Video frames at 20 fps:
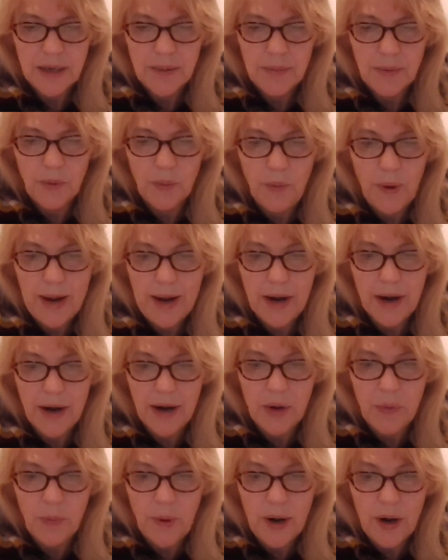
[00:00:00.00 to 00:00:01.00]
But where?
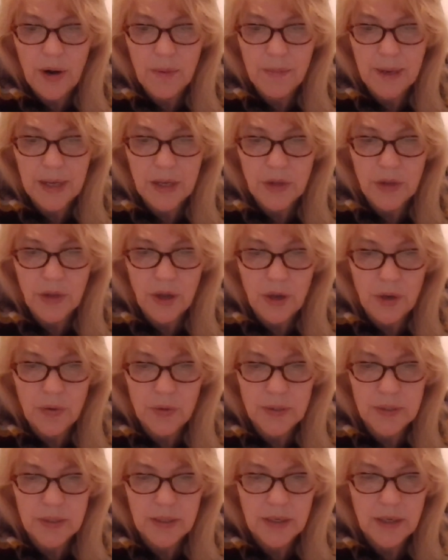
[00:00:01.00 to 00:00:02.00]
And where are my
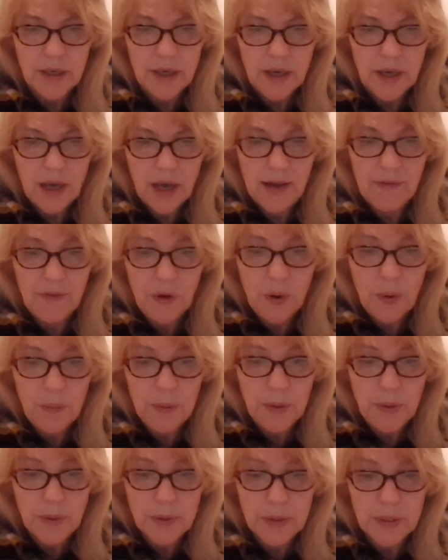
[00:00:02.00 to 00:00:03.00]
clothes? I've no
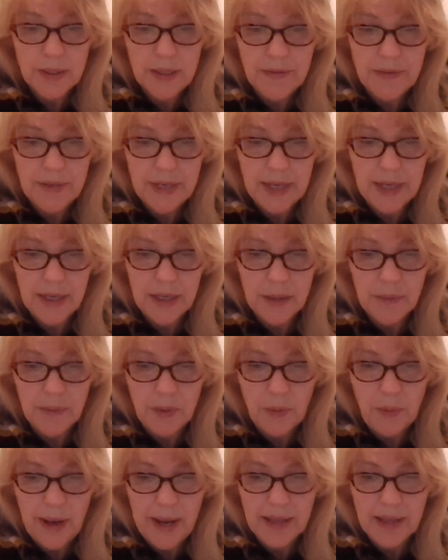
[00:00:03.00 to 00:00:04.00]
boots. They've taken them
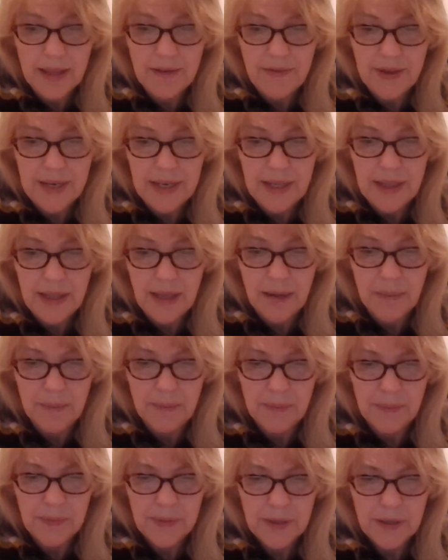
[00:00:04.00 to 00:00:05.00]
away. They've hidden them.
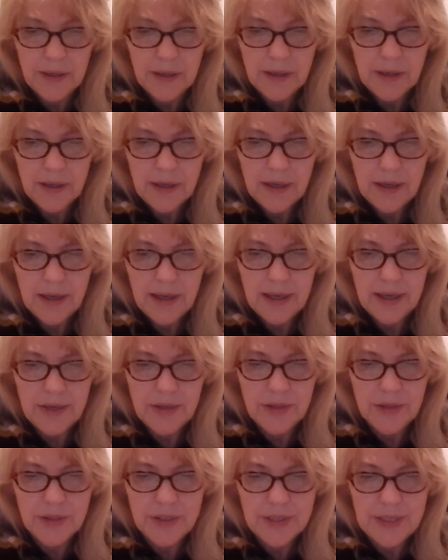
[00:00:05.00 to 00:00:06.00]
I
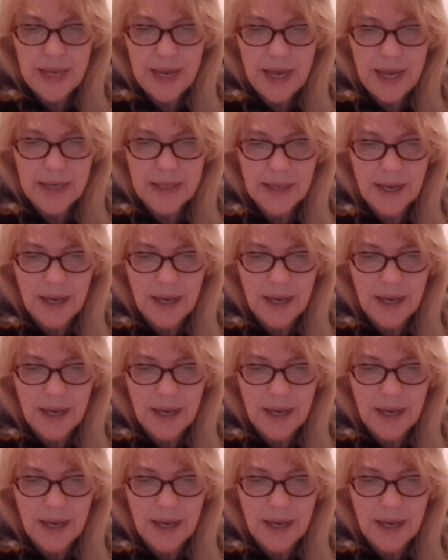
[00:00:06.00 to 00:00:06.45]
understand.